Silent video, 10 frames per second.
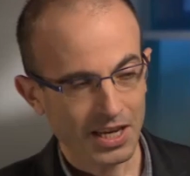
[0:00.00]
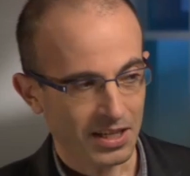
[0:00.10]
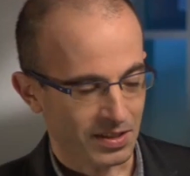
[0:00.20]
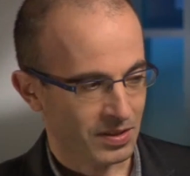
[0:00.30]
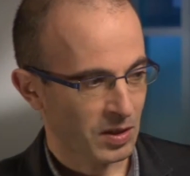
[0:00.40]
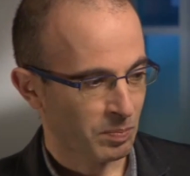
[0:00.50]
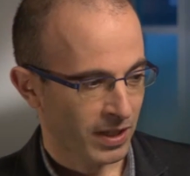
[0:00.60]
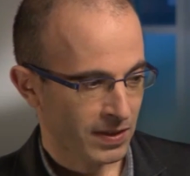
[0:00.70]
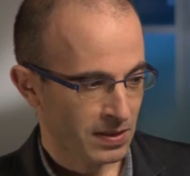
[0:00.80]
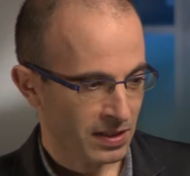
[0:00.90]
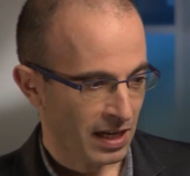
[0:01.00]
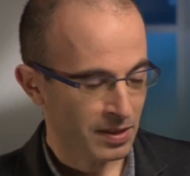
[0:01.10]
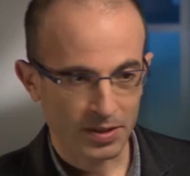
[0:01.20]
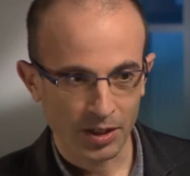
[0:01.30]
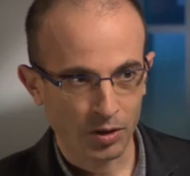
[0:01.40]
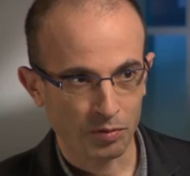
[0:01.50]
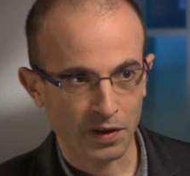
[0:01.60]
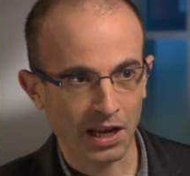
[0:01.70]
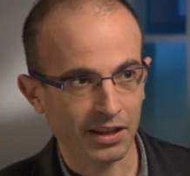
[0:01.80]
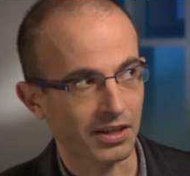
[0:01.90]
Yes, in places like Silicon
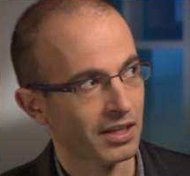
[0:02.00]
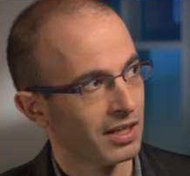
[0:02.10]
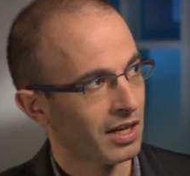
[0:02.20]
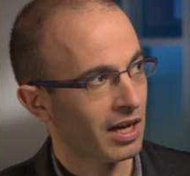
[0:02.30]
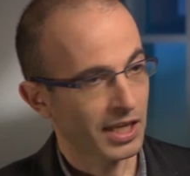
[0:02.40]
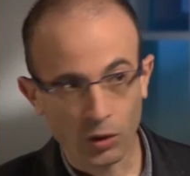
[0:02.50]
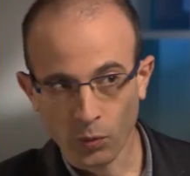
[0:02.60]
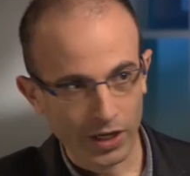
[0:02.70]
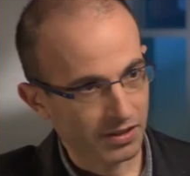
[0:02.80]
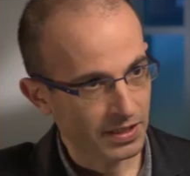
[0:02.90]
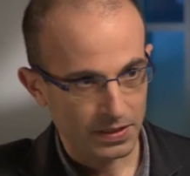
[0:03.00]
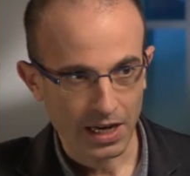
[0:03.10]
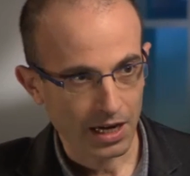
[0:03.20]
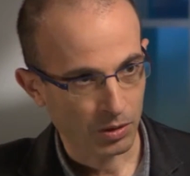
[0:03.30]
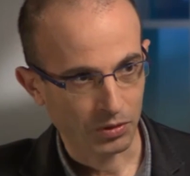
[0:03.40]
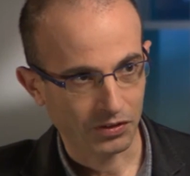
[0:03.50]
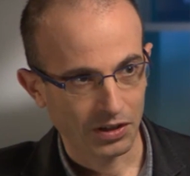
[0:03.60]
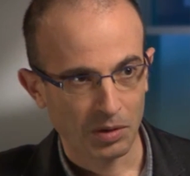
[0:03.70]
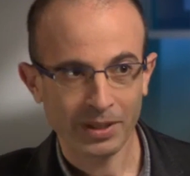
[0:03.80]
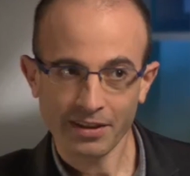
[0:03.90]
Valley, uh, equality is out,
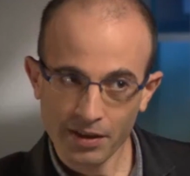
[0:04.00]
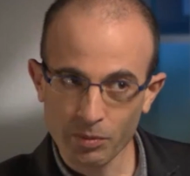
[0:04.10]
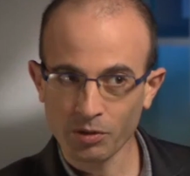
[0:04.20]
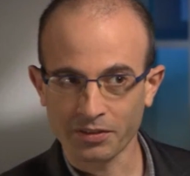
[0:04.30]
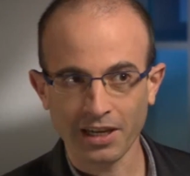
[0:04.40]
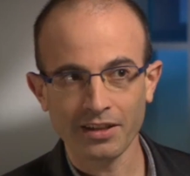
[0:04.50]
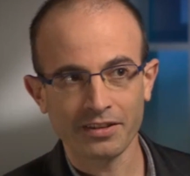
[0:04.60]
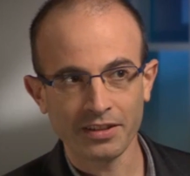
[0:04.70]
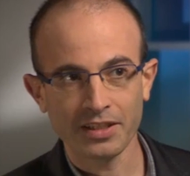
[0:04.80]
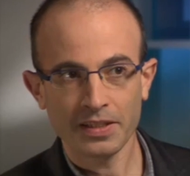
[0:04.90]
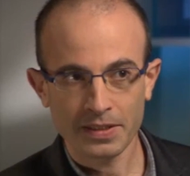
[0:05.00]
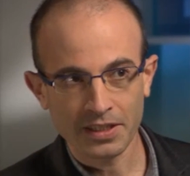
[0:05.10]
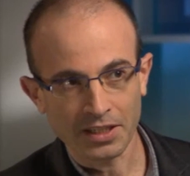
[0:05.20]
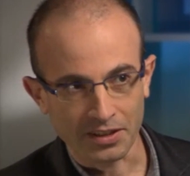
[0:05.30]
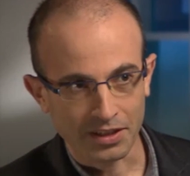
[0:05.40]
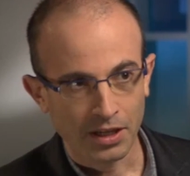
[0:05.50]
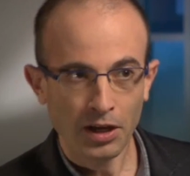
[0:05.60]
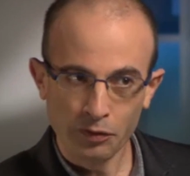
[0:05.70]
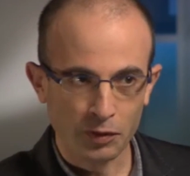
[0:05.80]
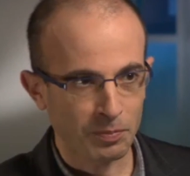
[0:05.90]
but immortality is in.
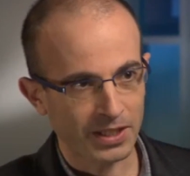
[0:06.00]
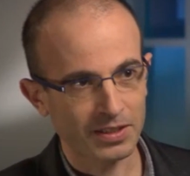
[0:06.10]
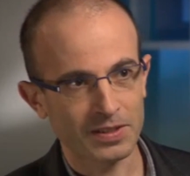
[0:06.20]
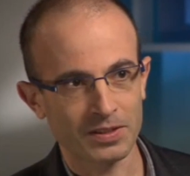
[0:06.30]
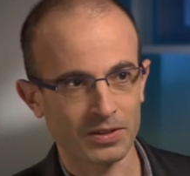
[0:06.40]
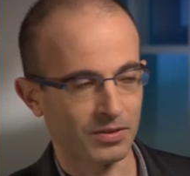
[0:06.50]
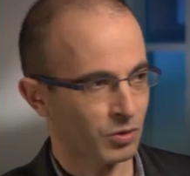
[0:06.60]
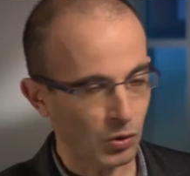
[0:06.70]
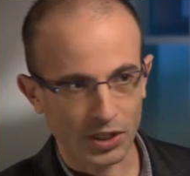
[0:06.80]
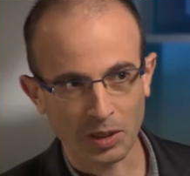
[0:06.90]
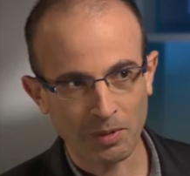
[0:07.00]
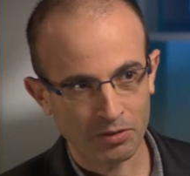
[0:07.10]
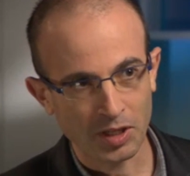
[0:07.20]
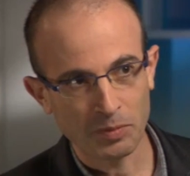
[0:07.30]
Everybody is talking about